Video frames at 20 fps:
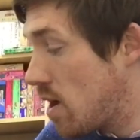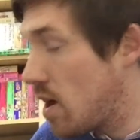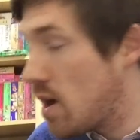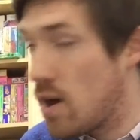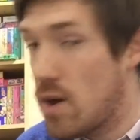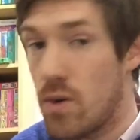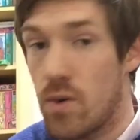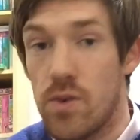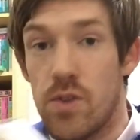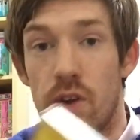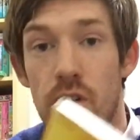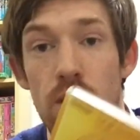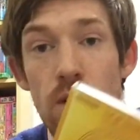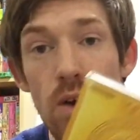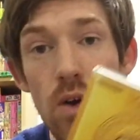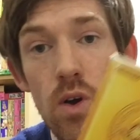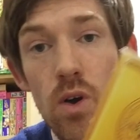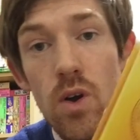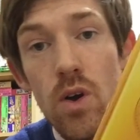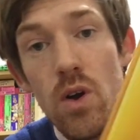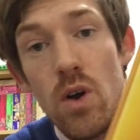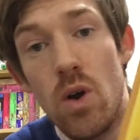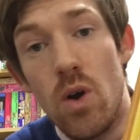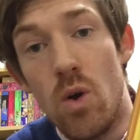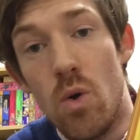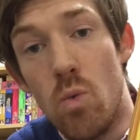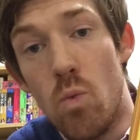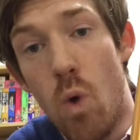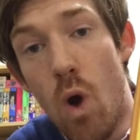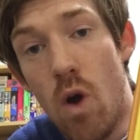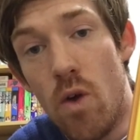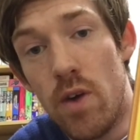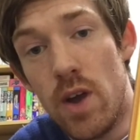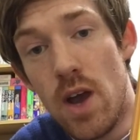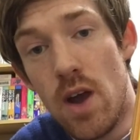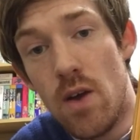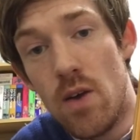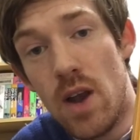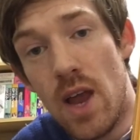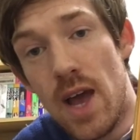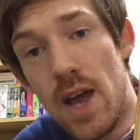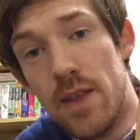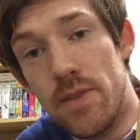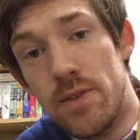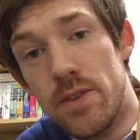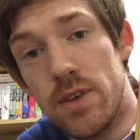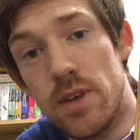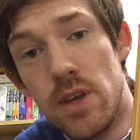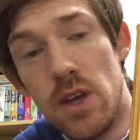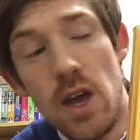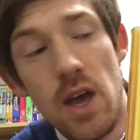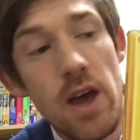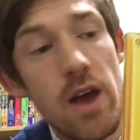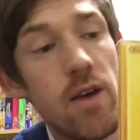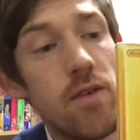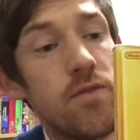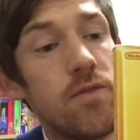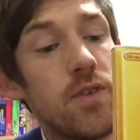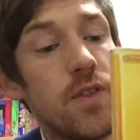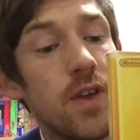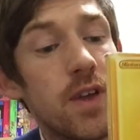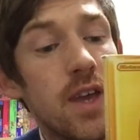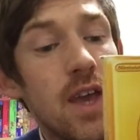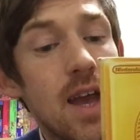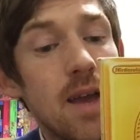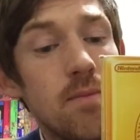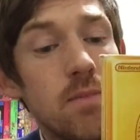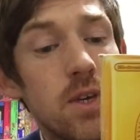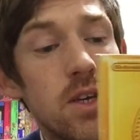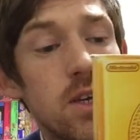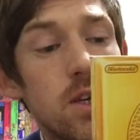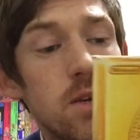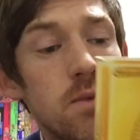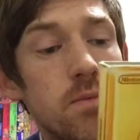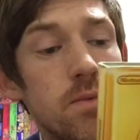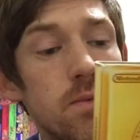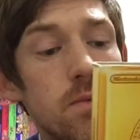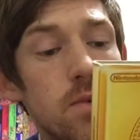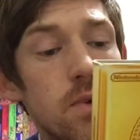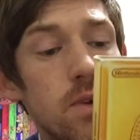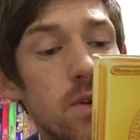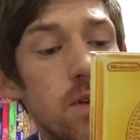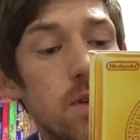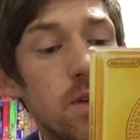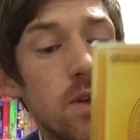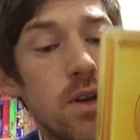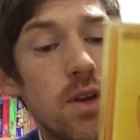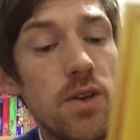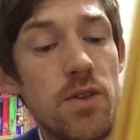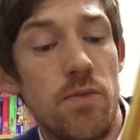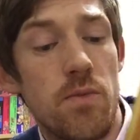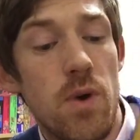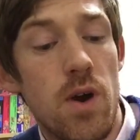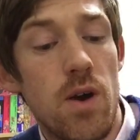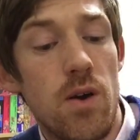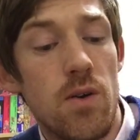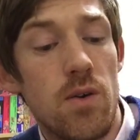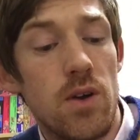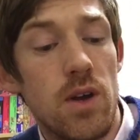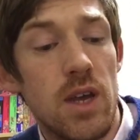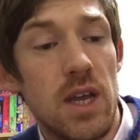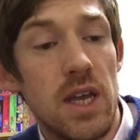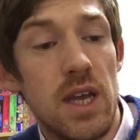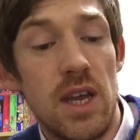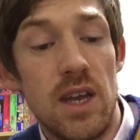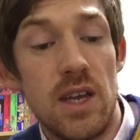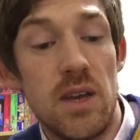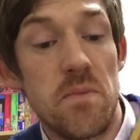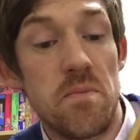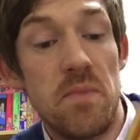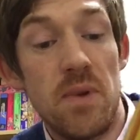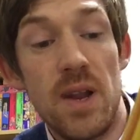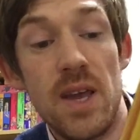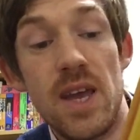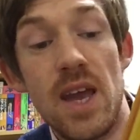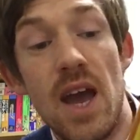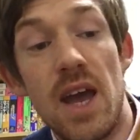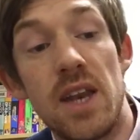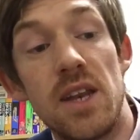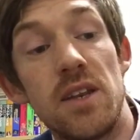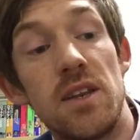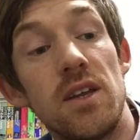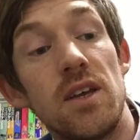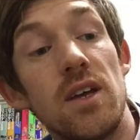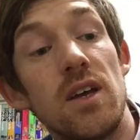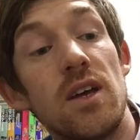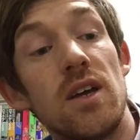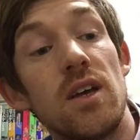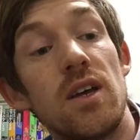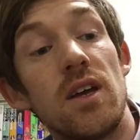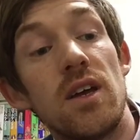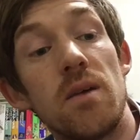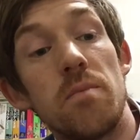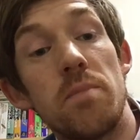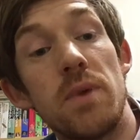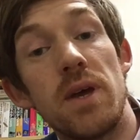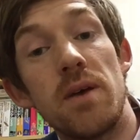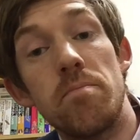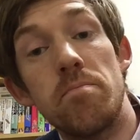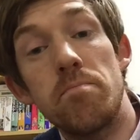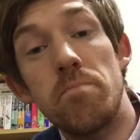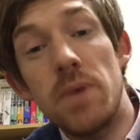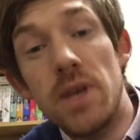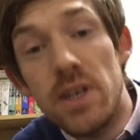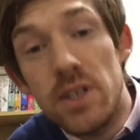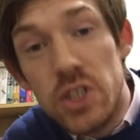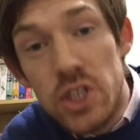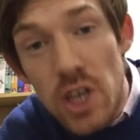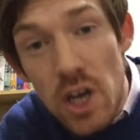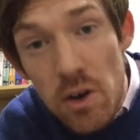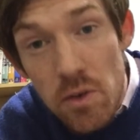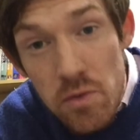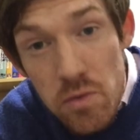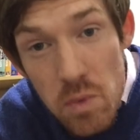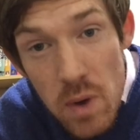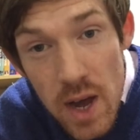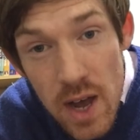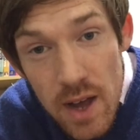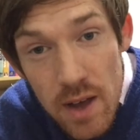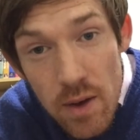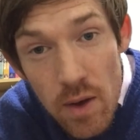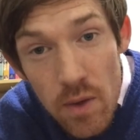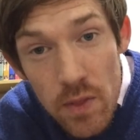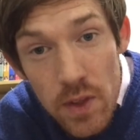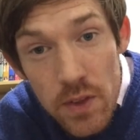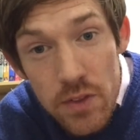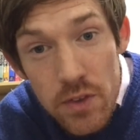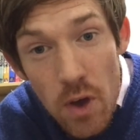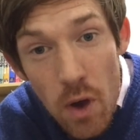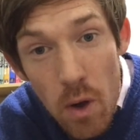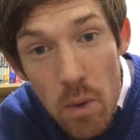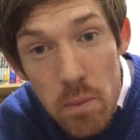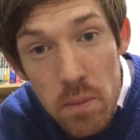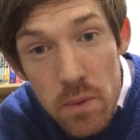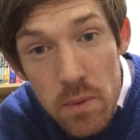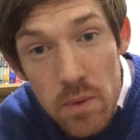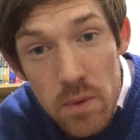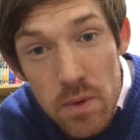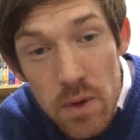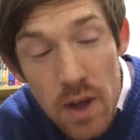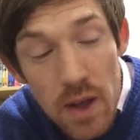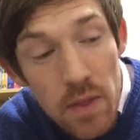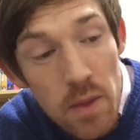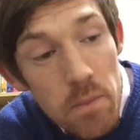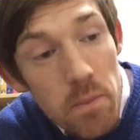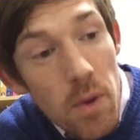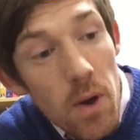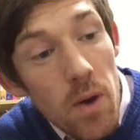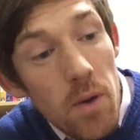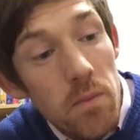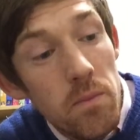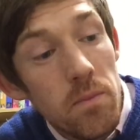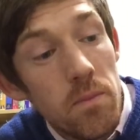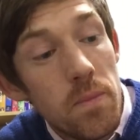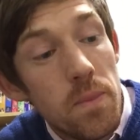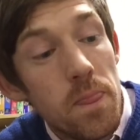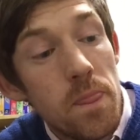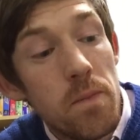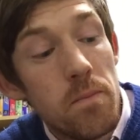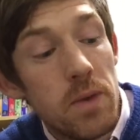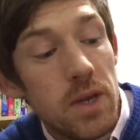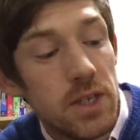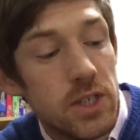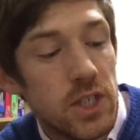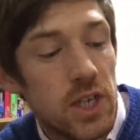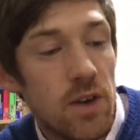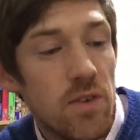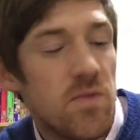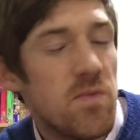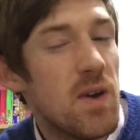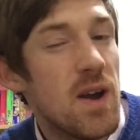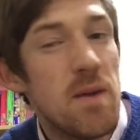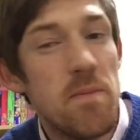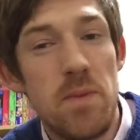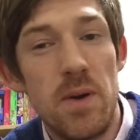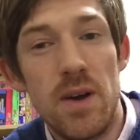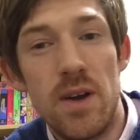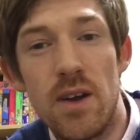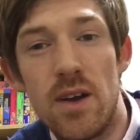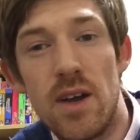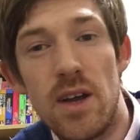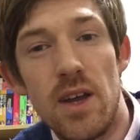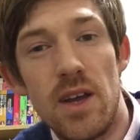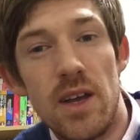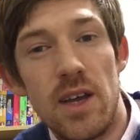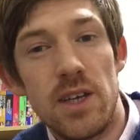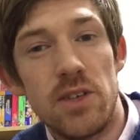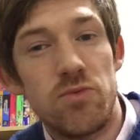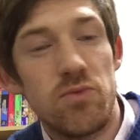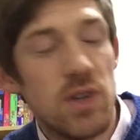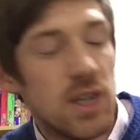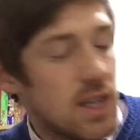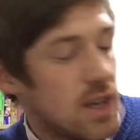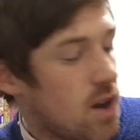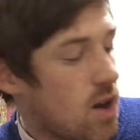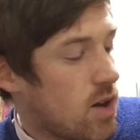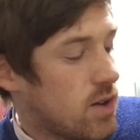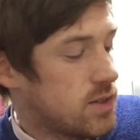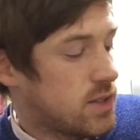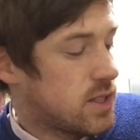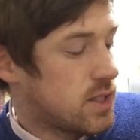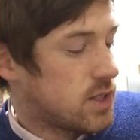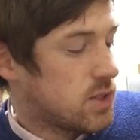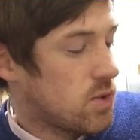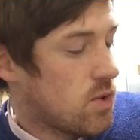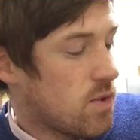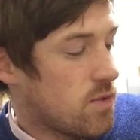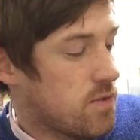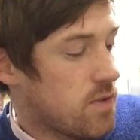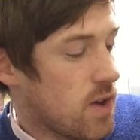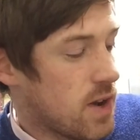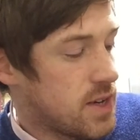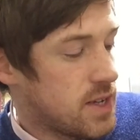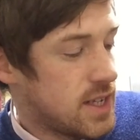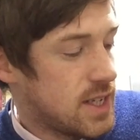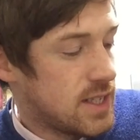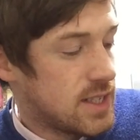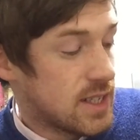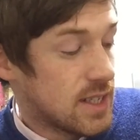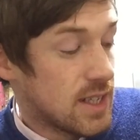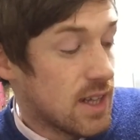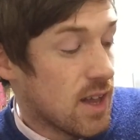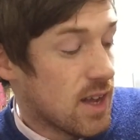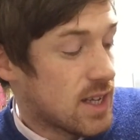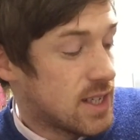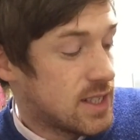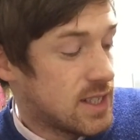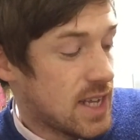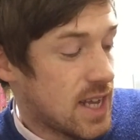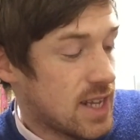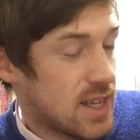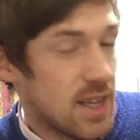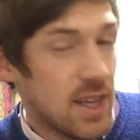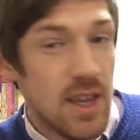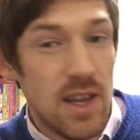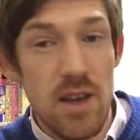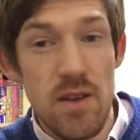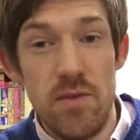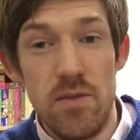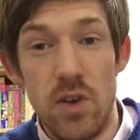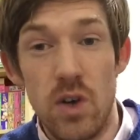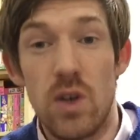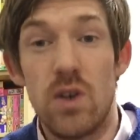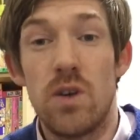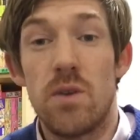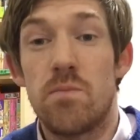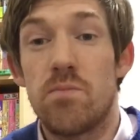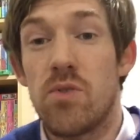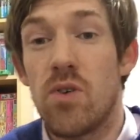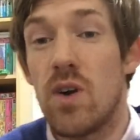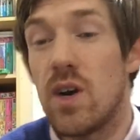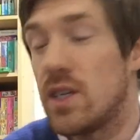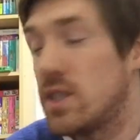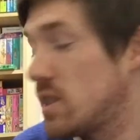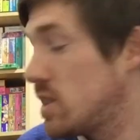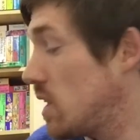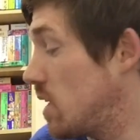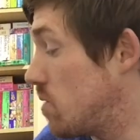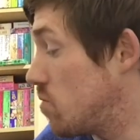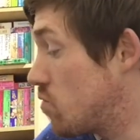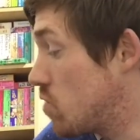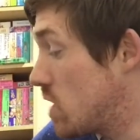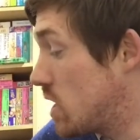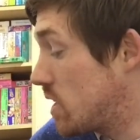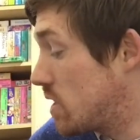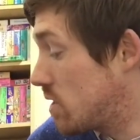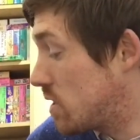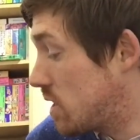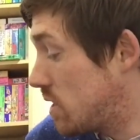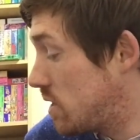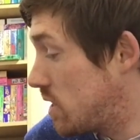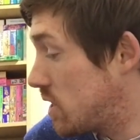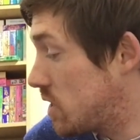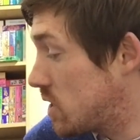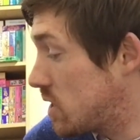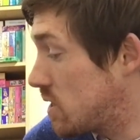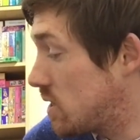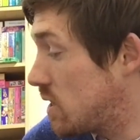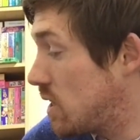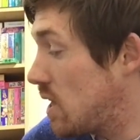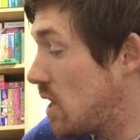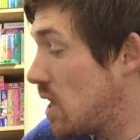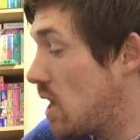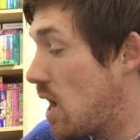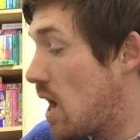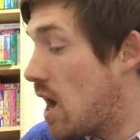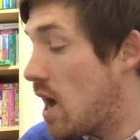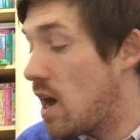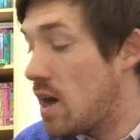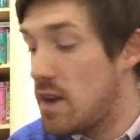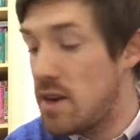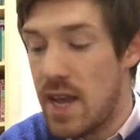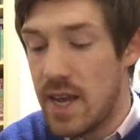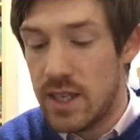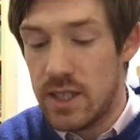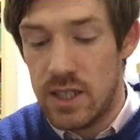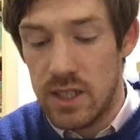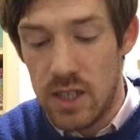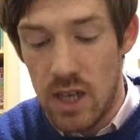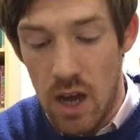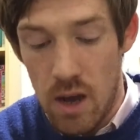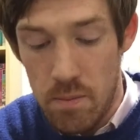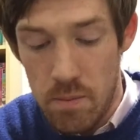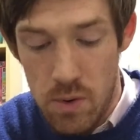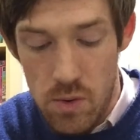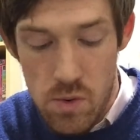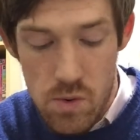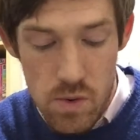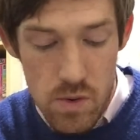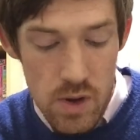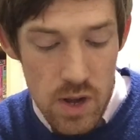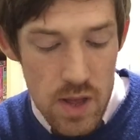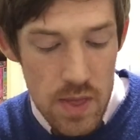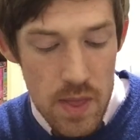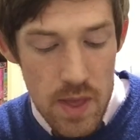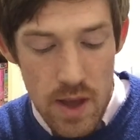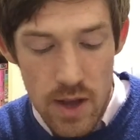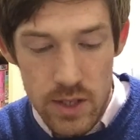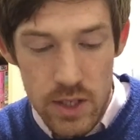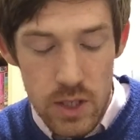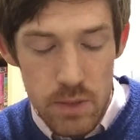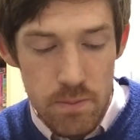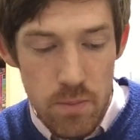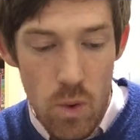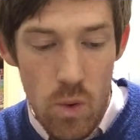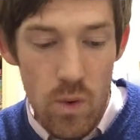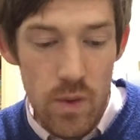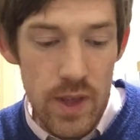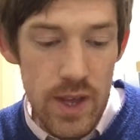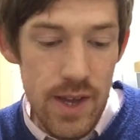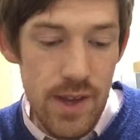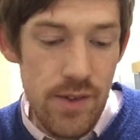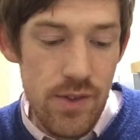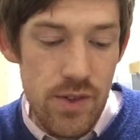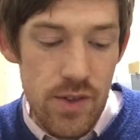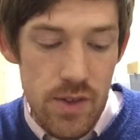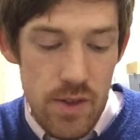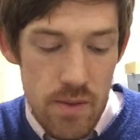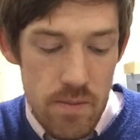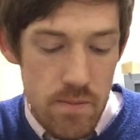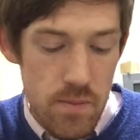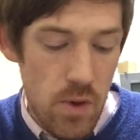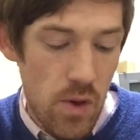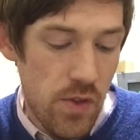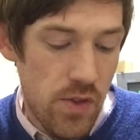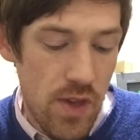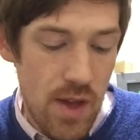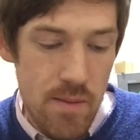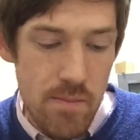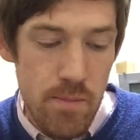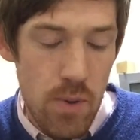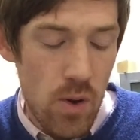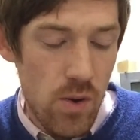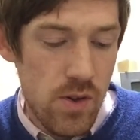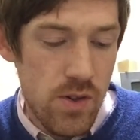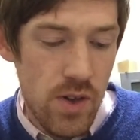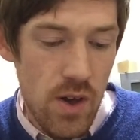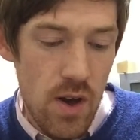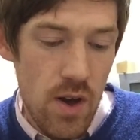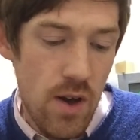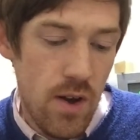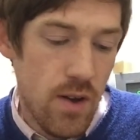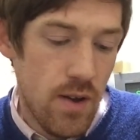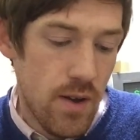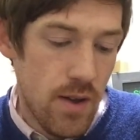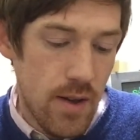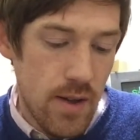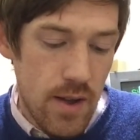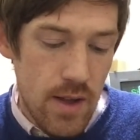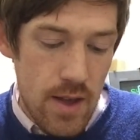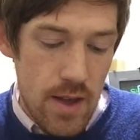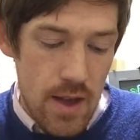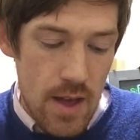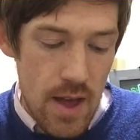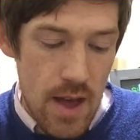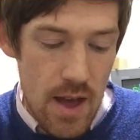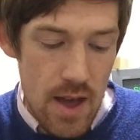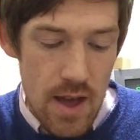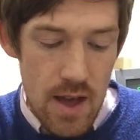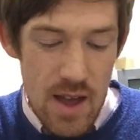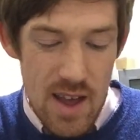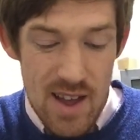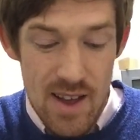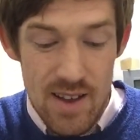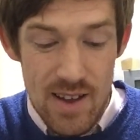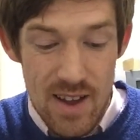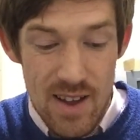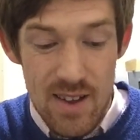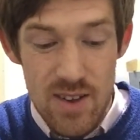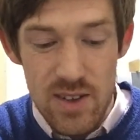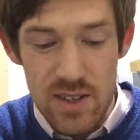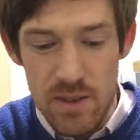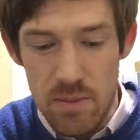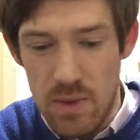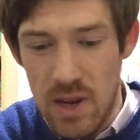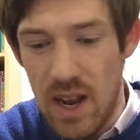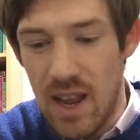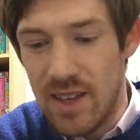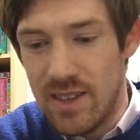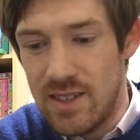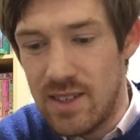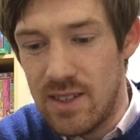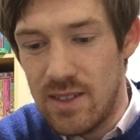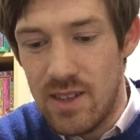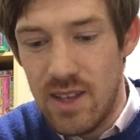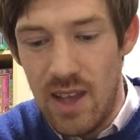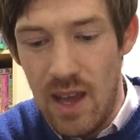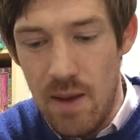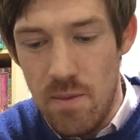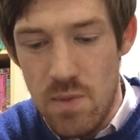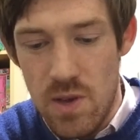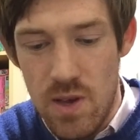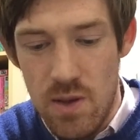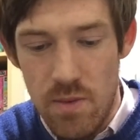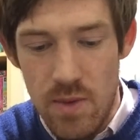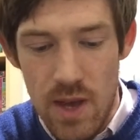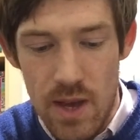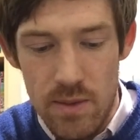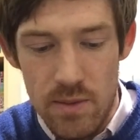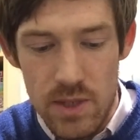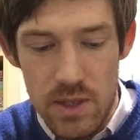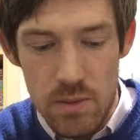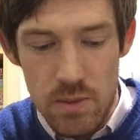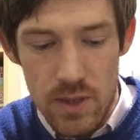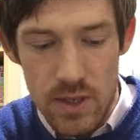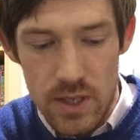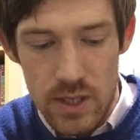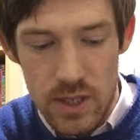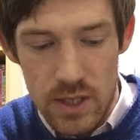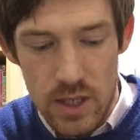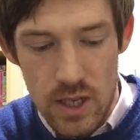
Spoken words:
Also got Wario Land for the GameCube as well. Complete, and bit of shelf wear on the top and the bottom, bit of shelf wear, but it's really hard to sort of find these, like I said, for a good price in really good condition. Next couple, I just bought these because they're box art and because I'm collecting GameCube games, to be honest.